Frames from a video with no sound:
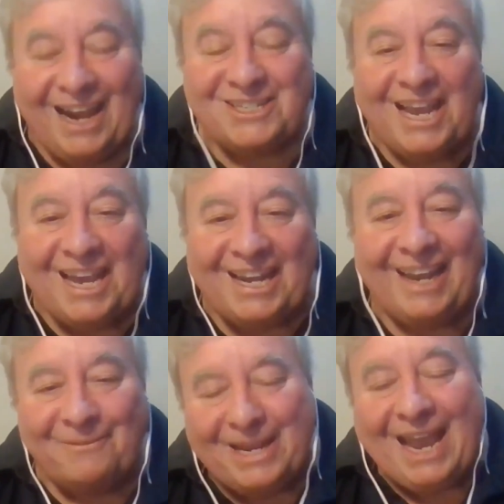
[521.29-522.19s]
actually
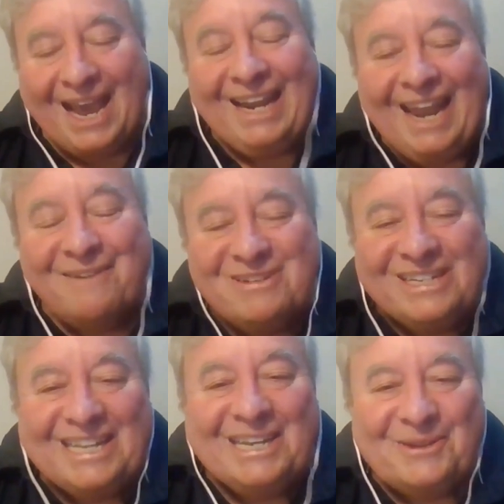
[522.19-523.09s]
we had
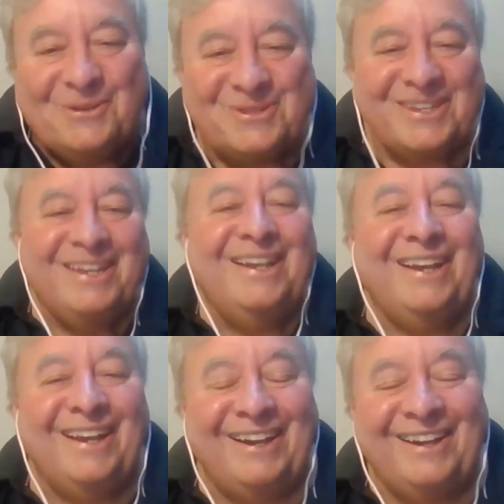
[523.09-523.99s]
11 canoes,
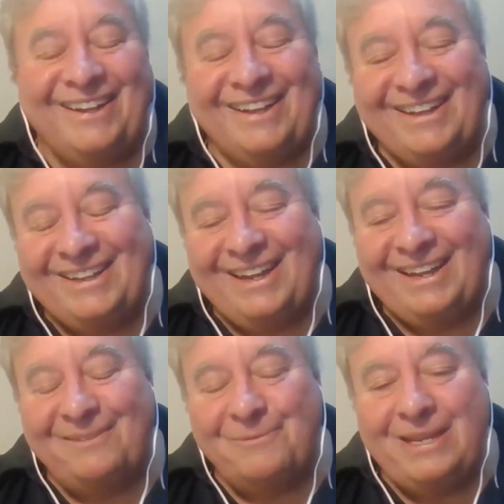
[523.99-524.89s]

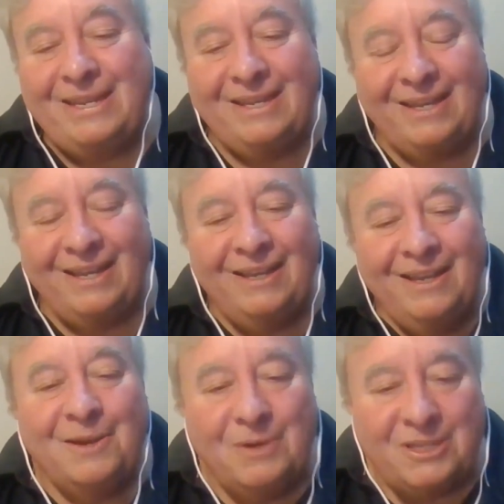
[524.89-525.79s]
and
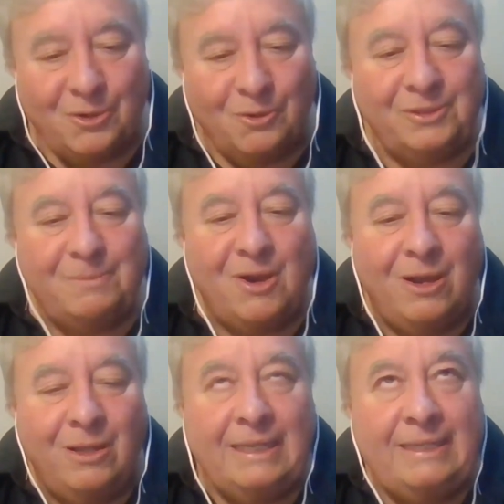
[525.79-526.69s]
we sold them
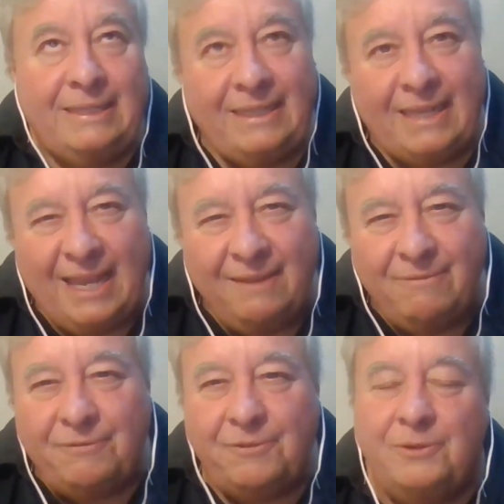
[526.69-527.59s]
all and
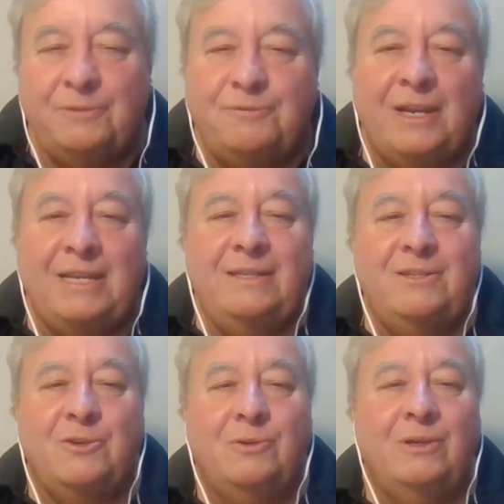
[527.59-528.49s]
gave a few to
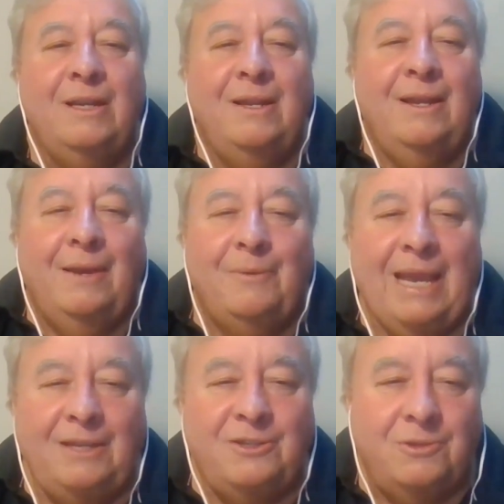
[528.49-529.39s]
friends, or we
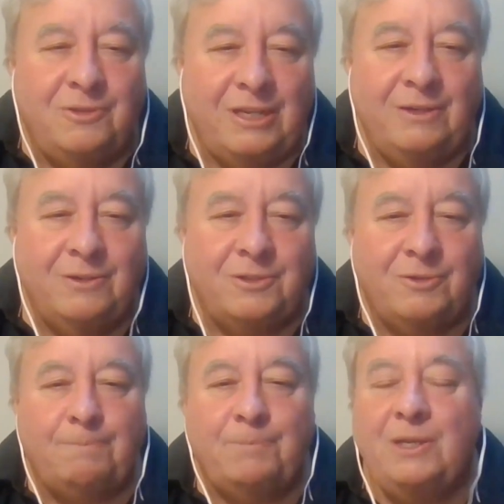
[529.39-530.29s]
had two cedar
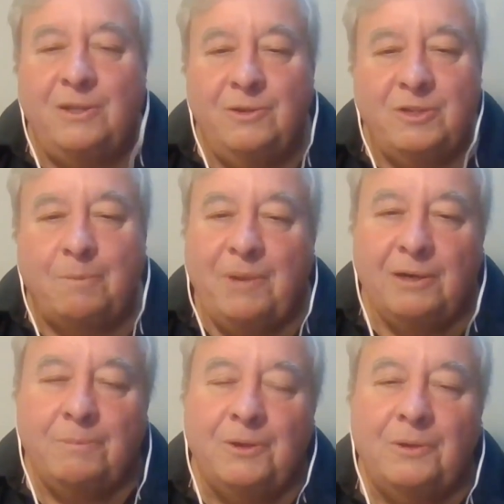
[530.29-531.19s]
strip canoes, a
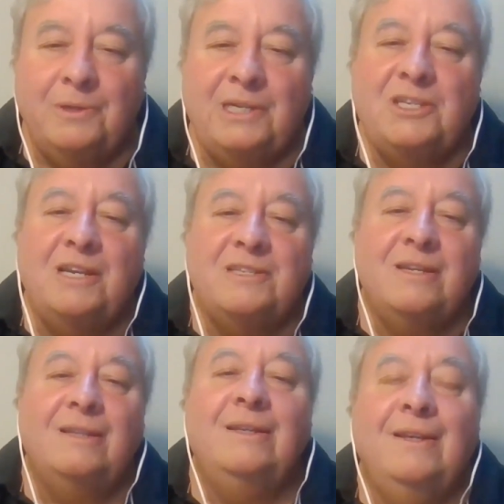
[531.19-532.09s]
Peterborough and a
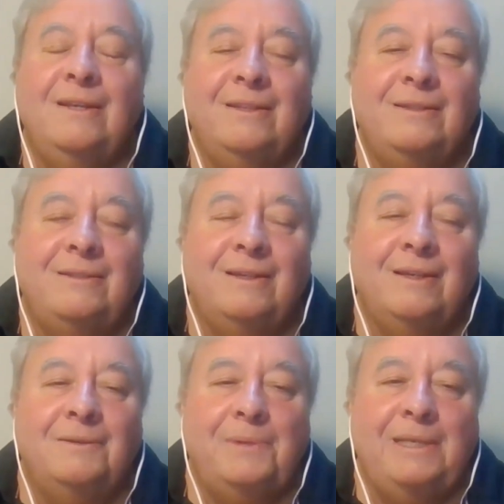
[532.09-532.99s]
Chestnut,
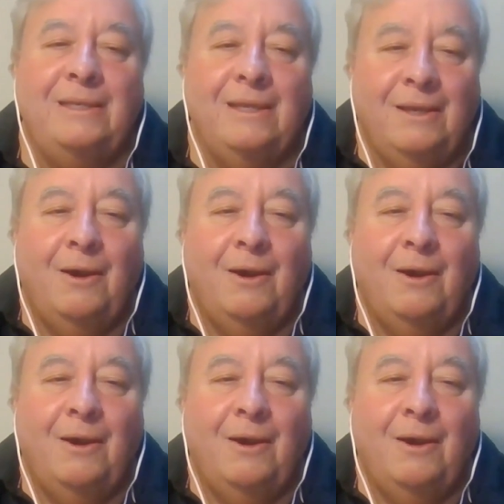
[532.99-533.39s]
that we